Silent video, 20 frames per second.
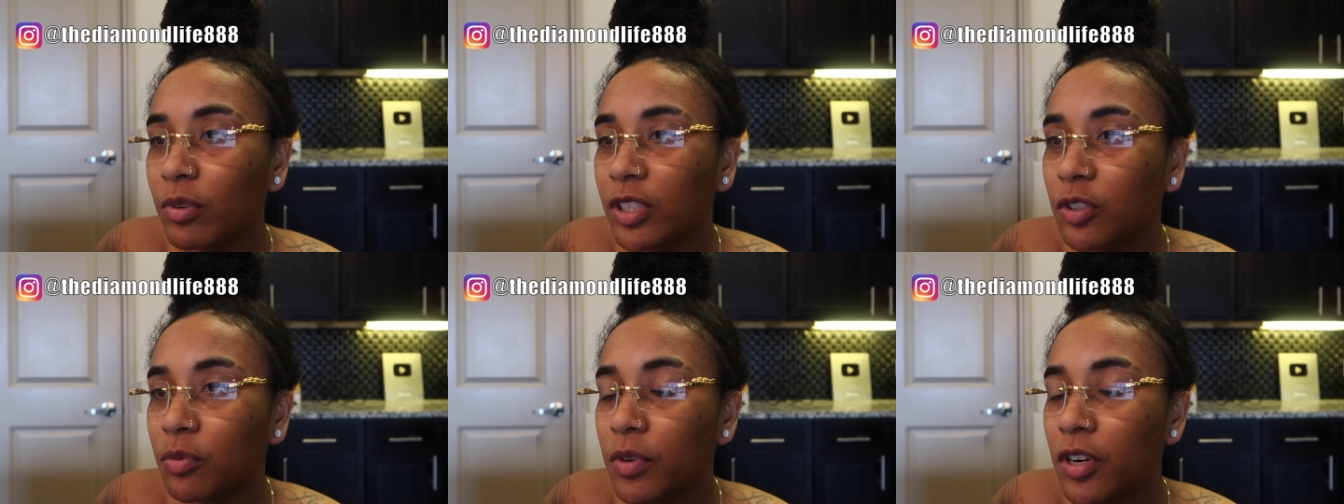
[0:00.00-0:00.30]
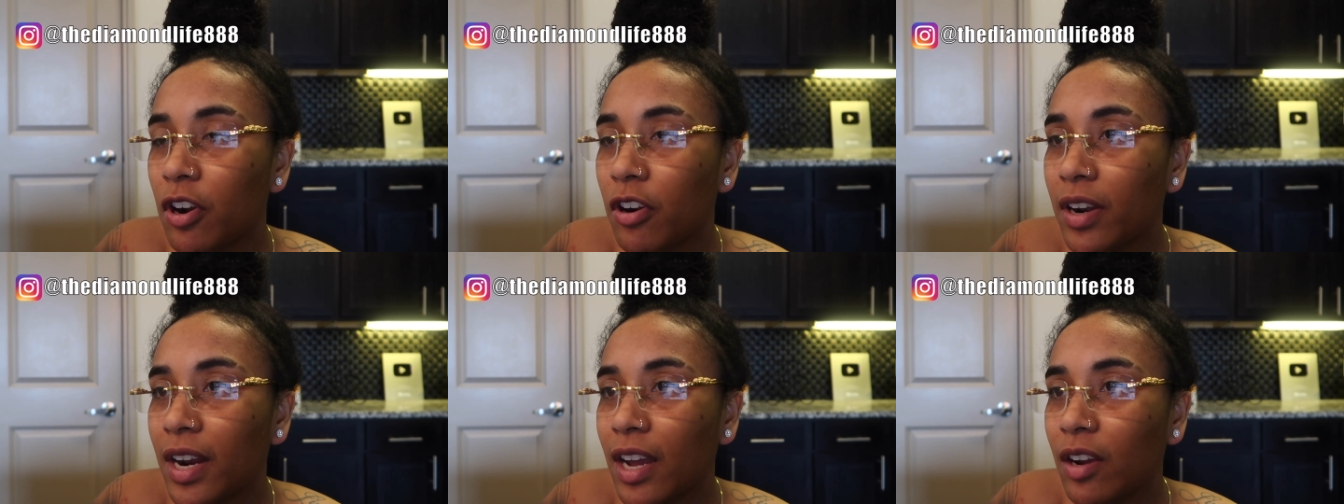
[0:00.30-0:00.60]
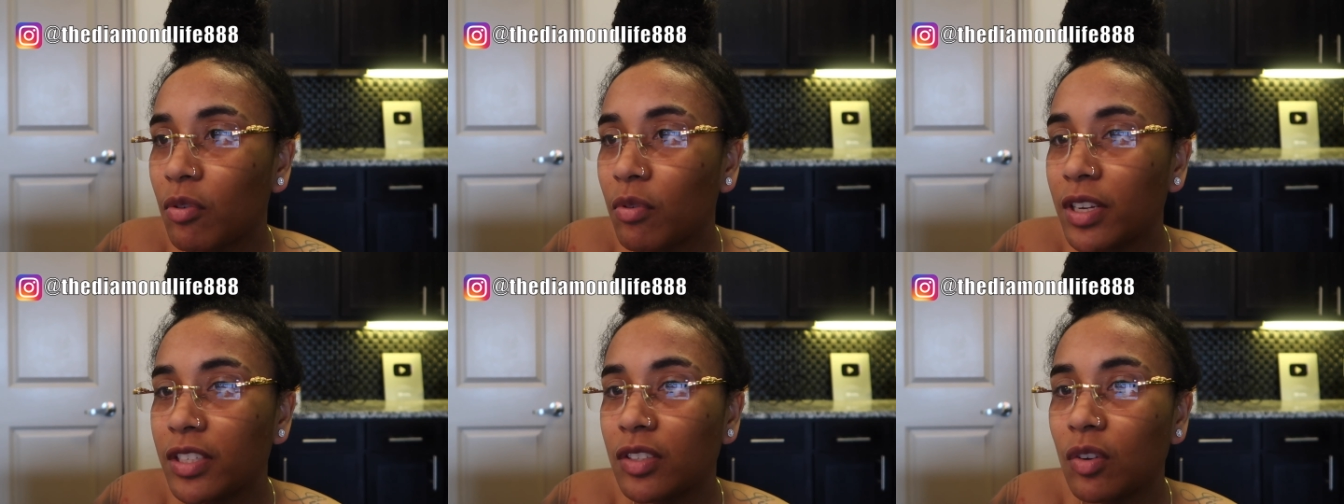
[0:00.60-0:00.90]
Which we are
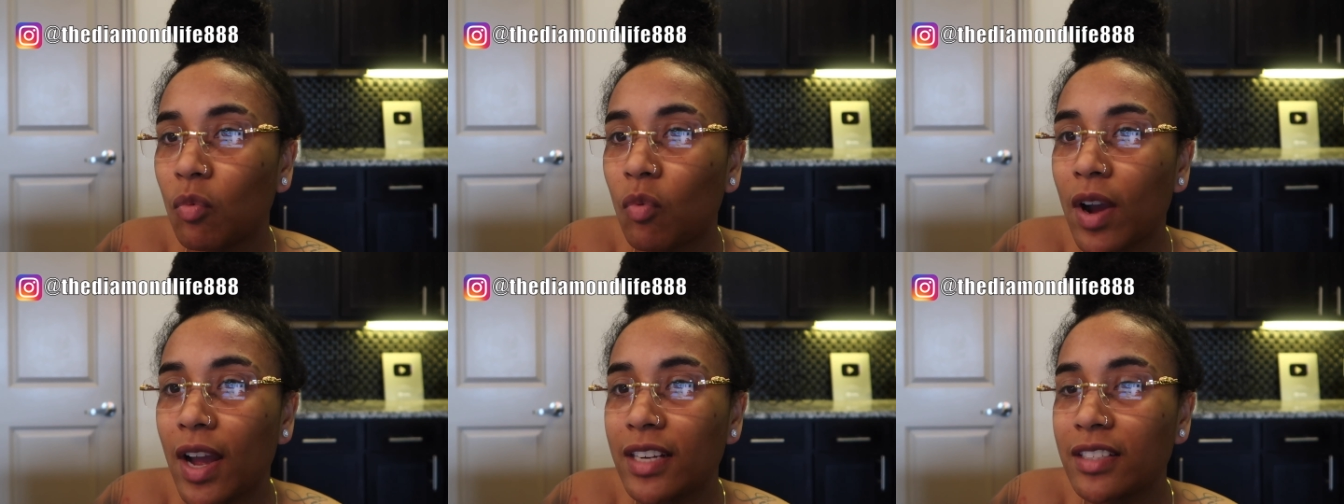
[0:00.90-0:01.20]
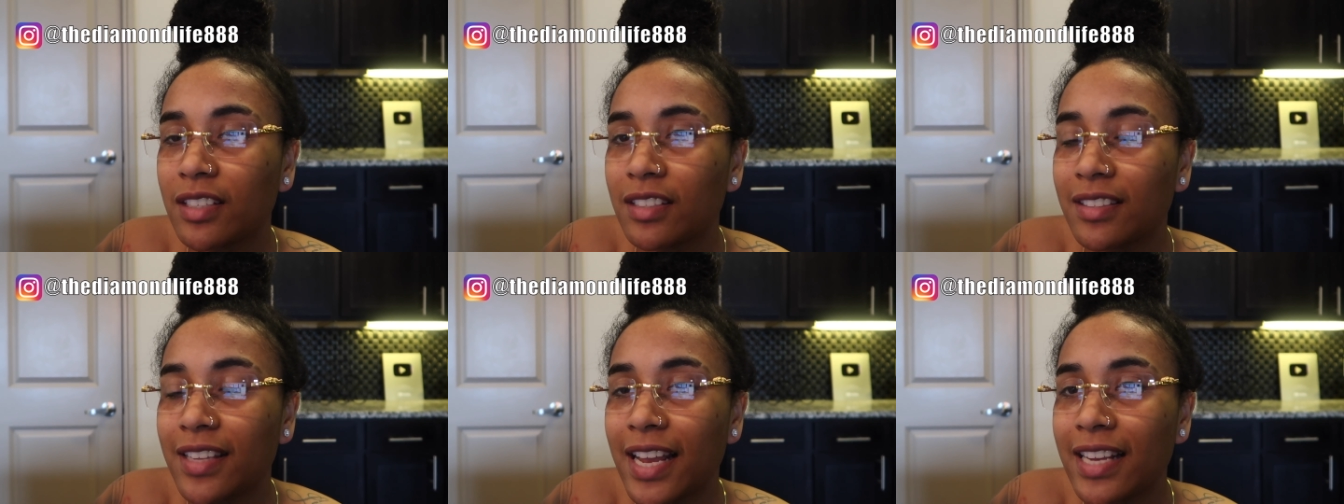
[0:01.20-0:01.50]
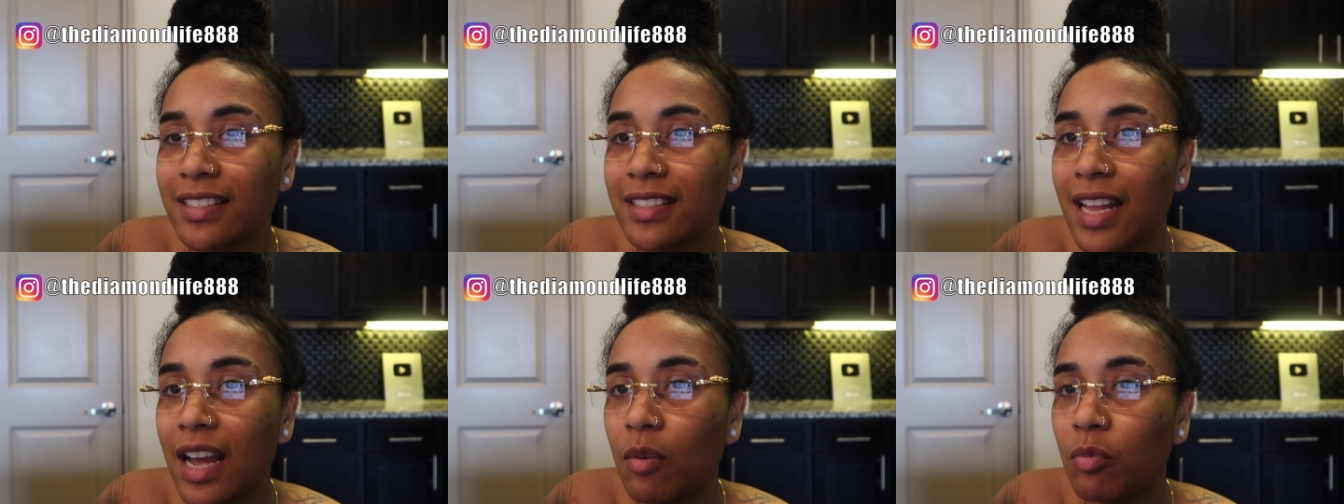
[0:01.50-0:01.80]
not going to watch because
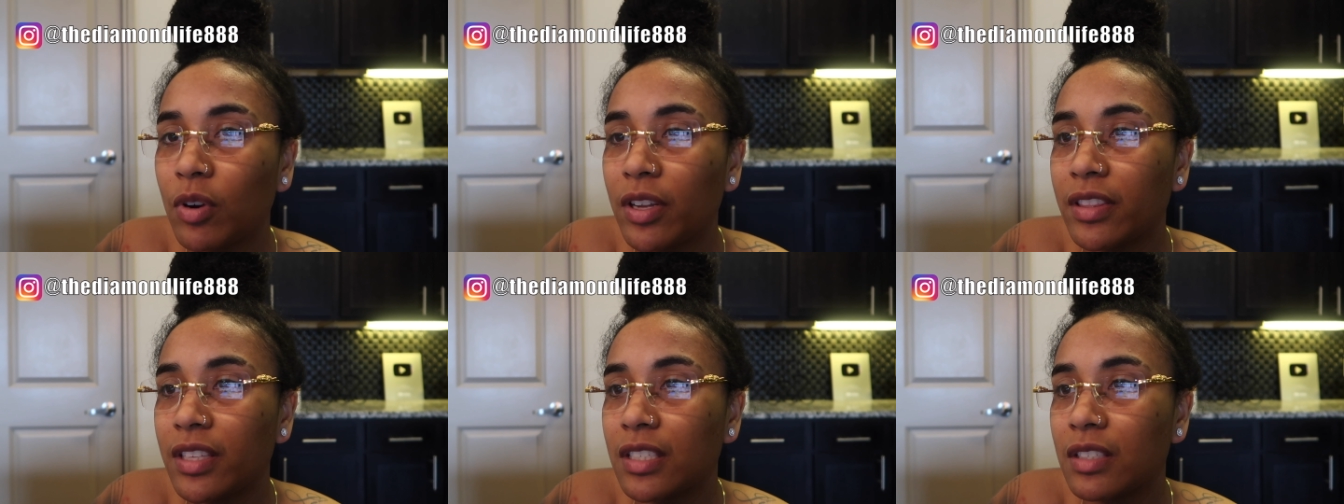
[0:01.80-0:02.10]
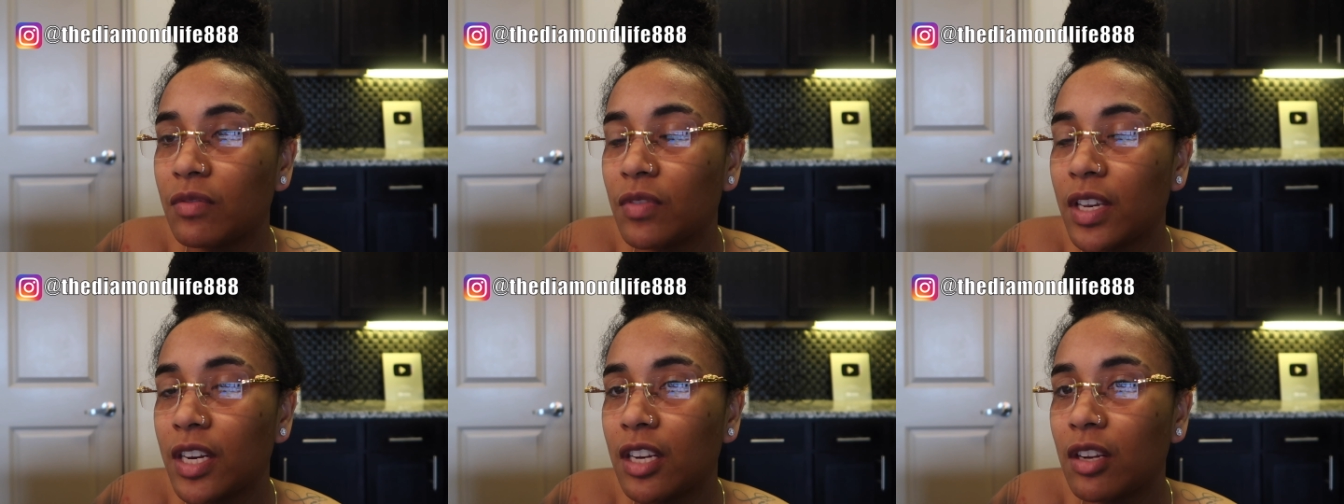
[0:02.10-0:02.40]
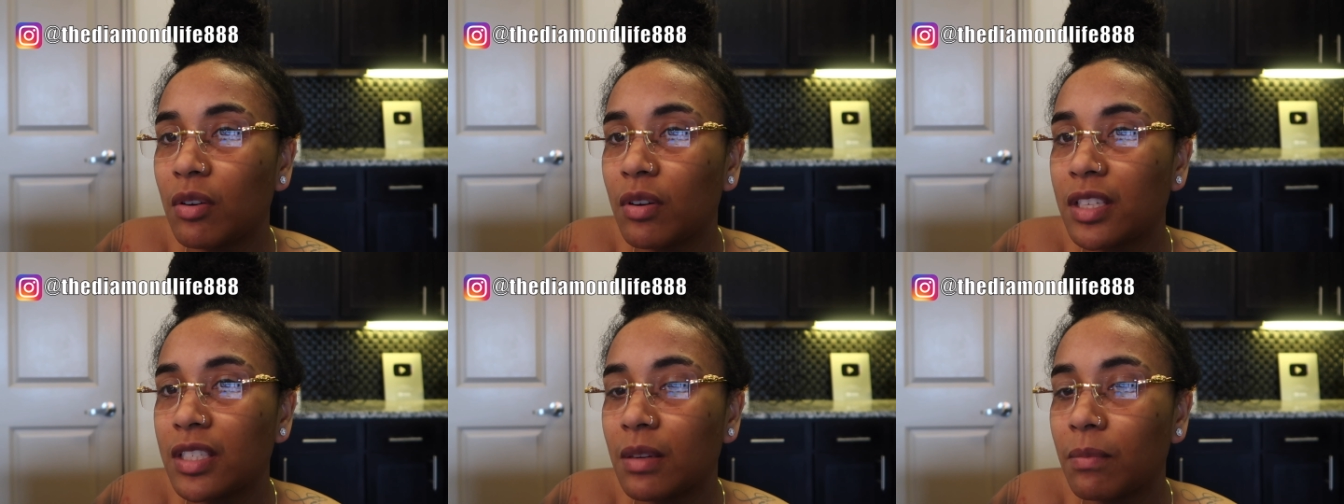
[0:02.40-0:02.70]
that's not what this
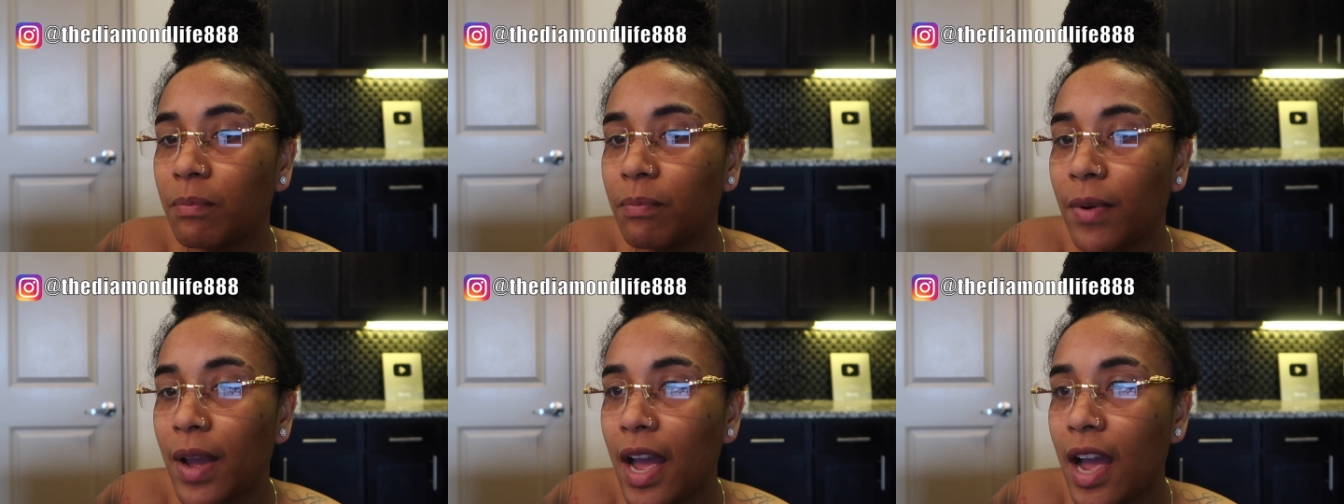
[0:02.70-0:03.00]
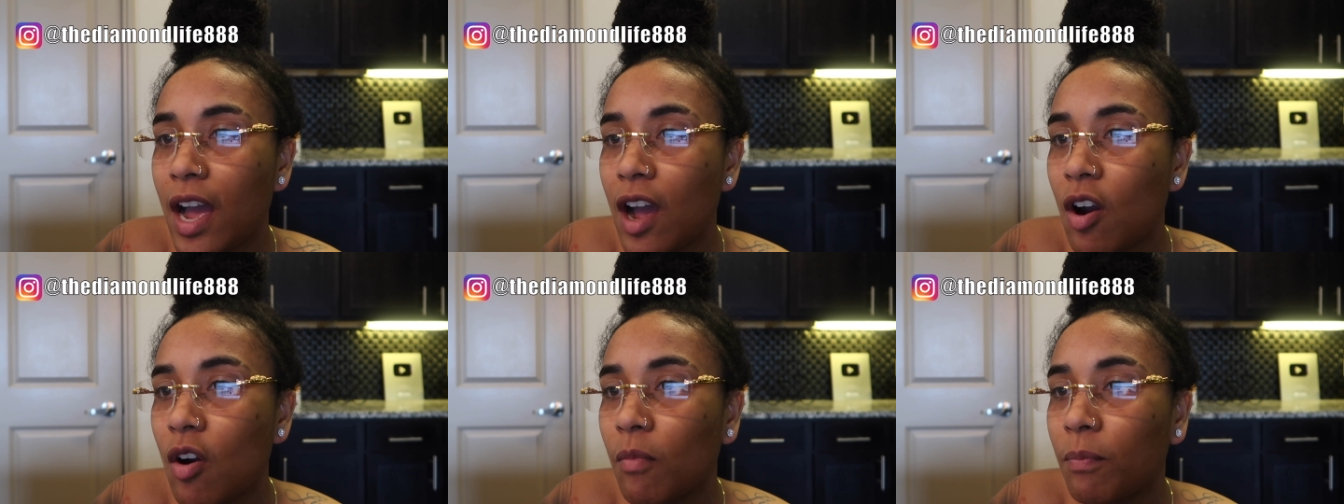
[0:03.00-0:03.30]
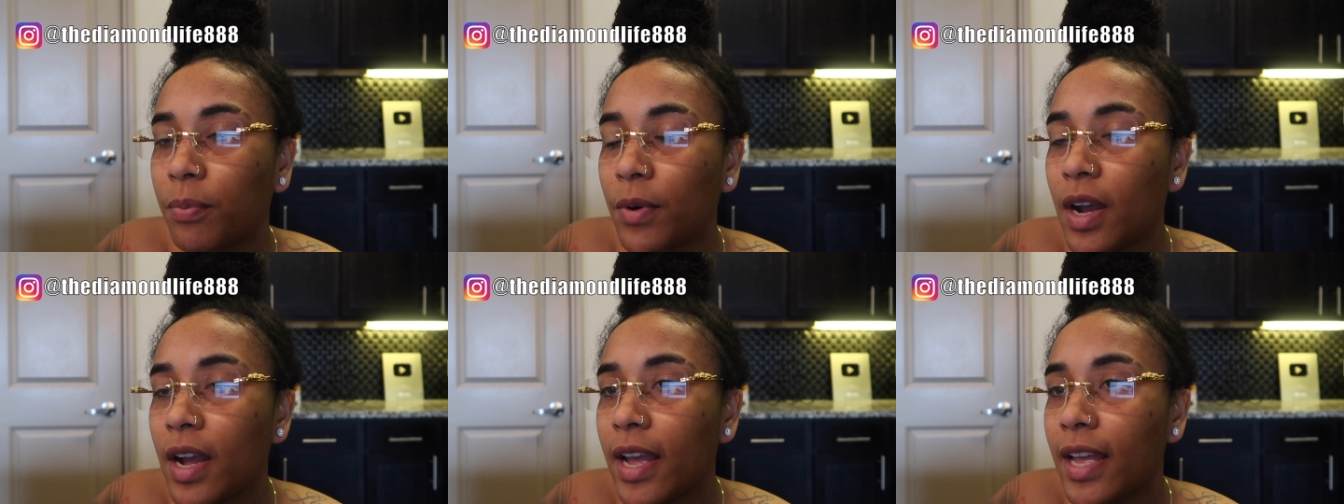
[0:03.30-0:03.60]
video is
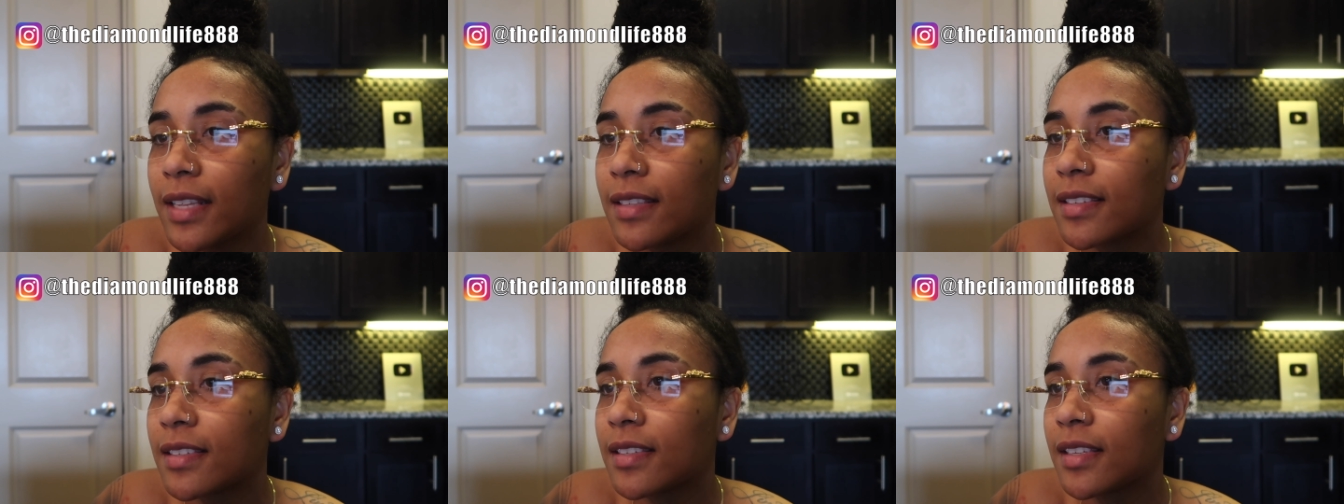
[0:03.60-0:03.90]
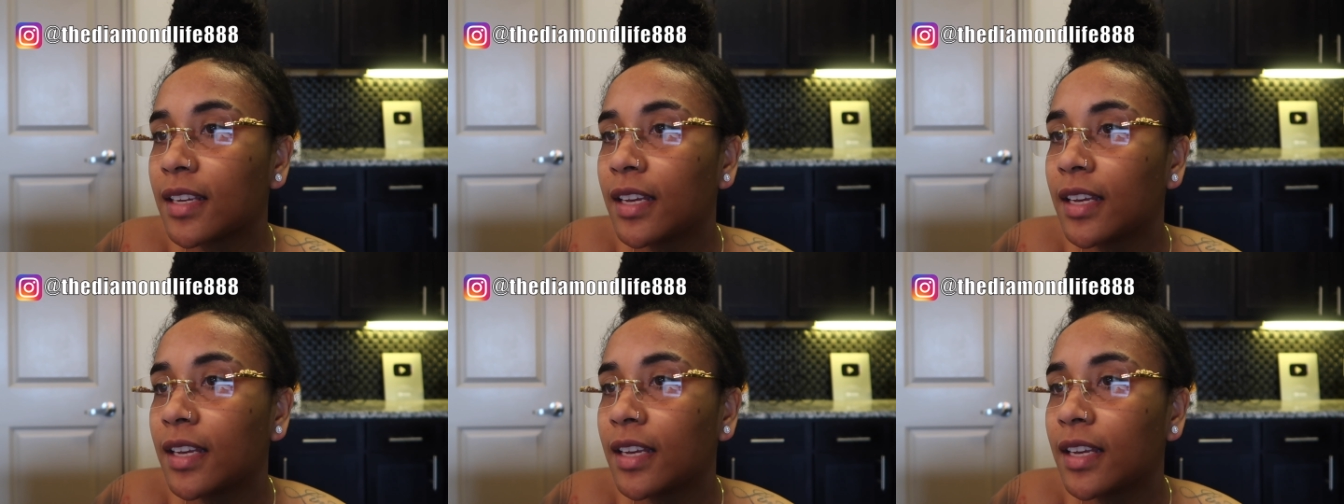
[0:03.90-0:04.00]
about, but